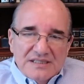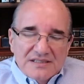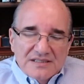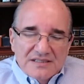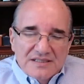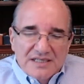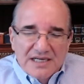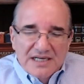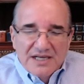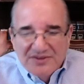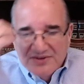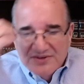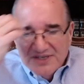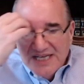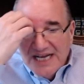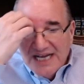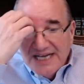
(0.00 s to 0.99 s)
They're
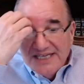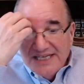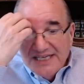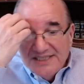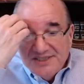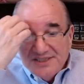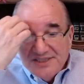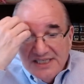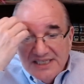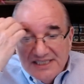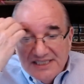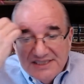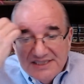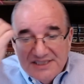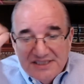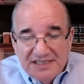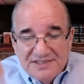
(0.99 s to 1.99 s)
not
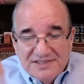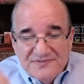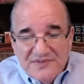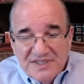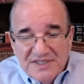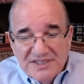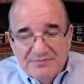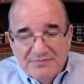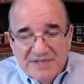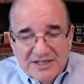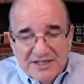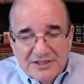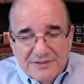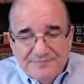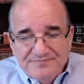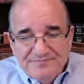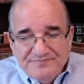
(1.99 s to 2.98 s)
as fundamental.